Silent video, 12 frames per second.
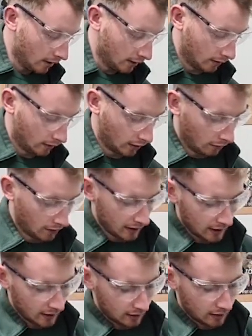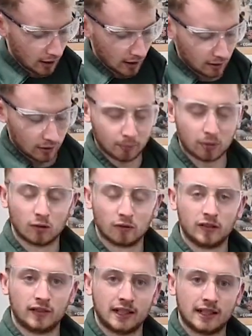So this is the
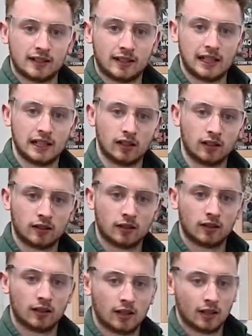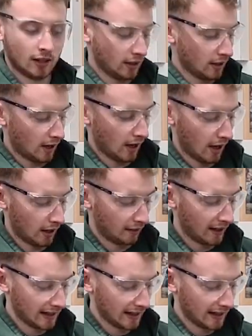POR-15 sealant. This